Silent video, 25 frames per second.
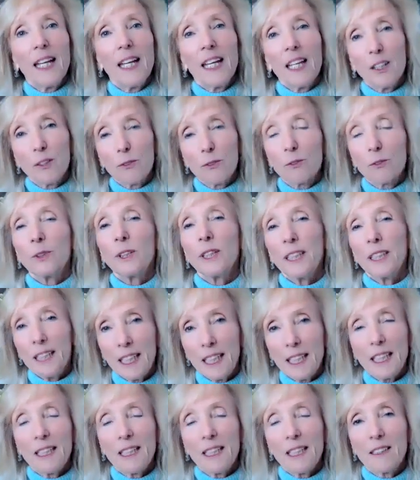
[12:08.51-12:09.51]
it
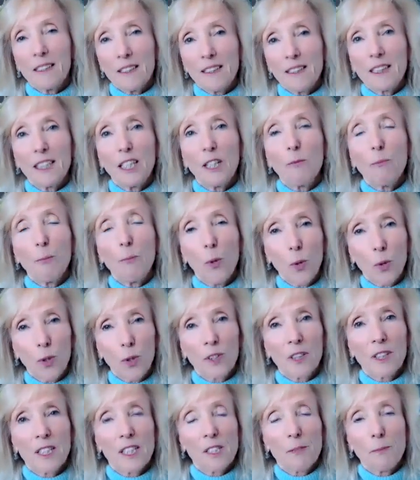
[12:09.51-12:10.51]
really is
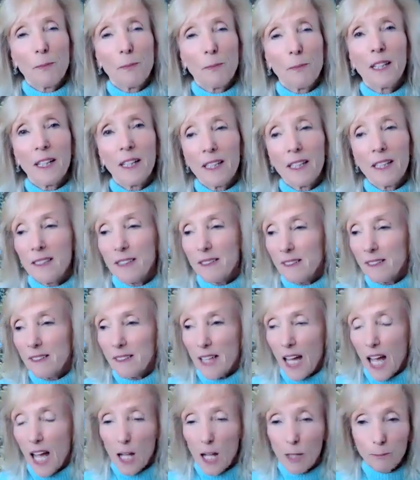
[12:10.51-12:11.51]
important
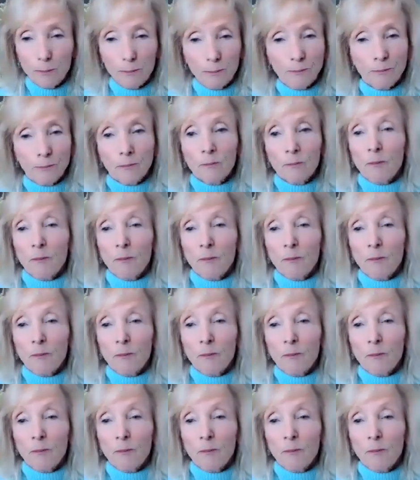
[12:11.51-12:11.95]
because um,